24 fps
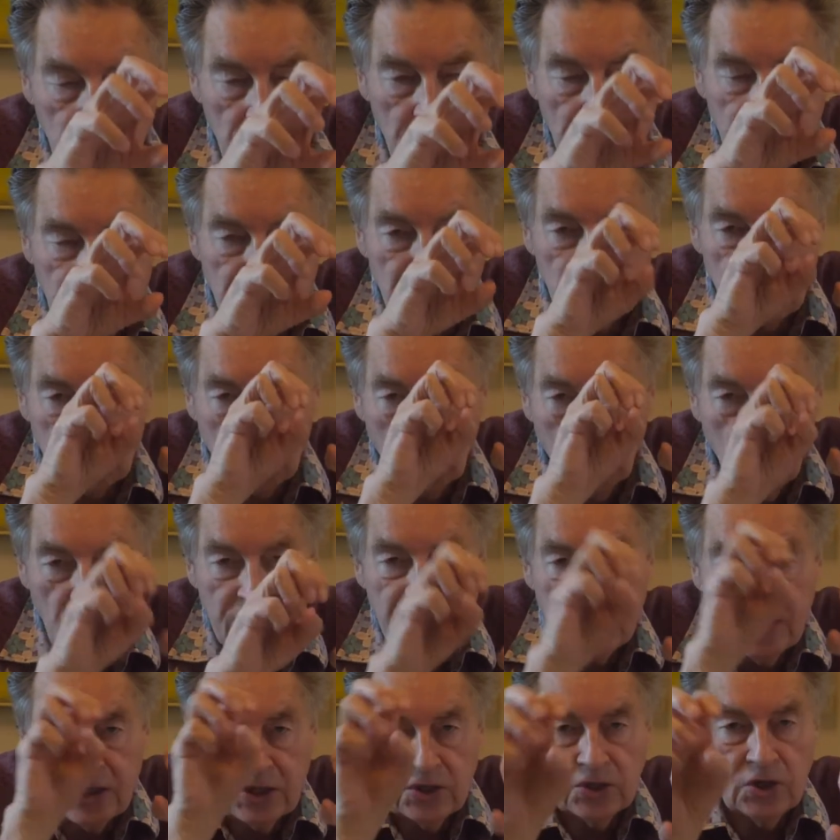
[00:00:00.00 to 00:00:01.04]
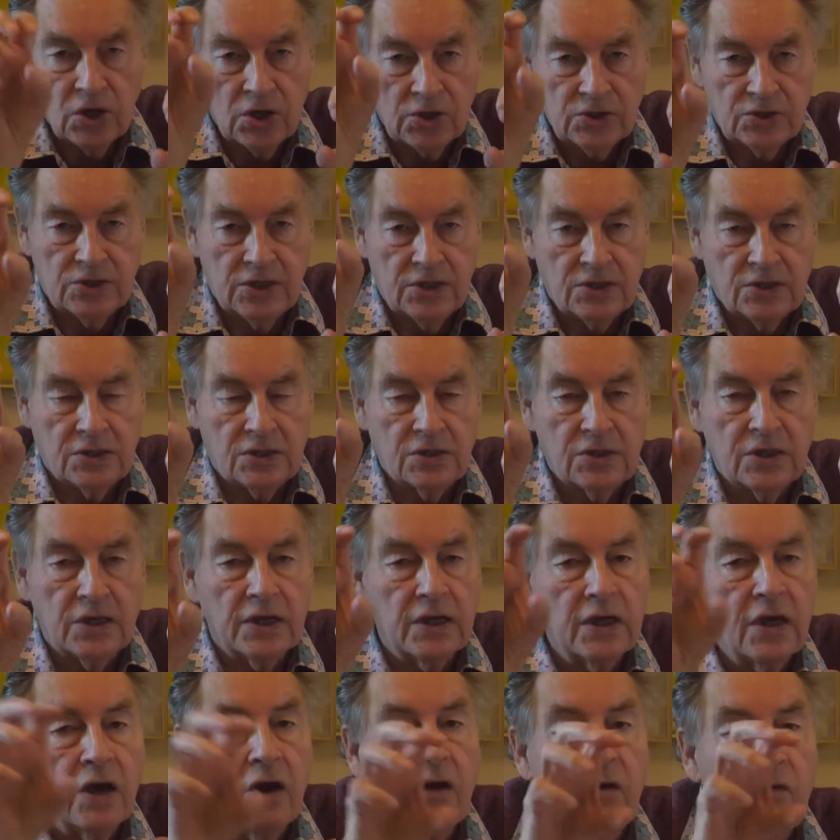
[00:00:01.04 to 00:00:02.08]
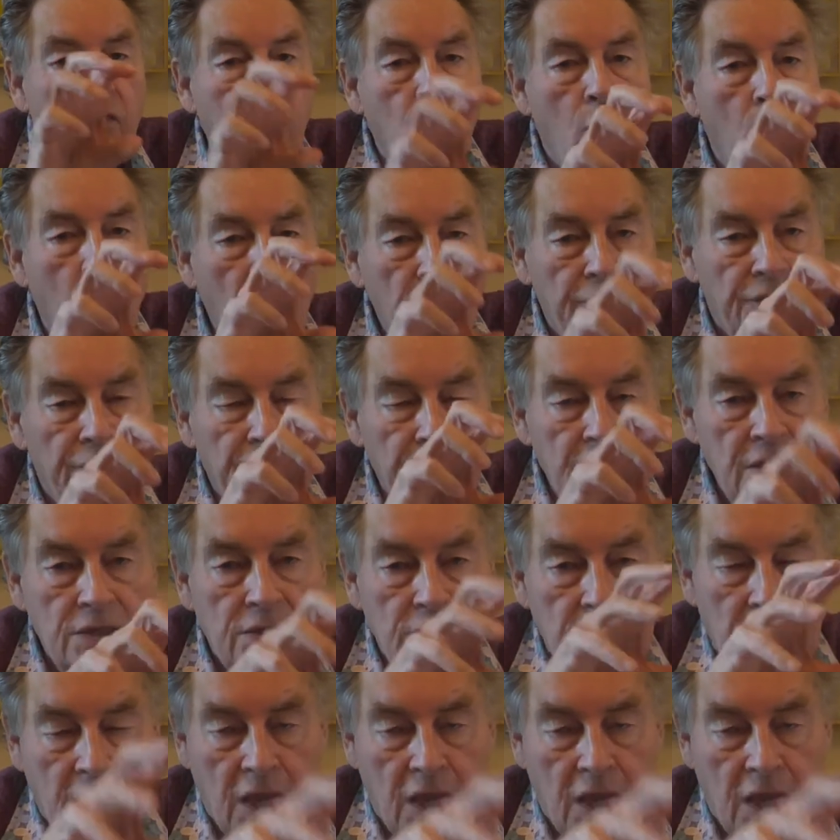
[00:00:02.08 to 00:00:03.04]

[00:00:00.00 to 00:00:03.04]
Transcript: exquisite toxicity of what these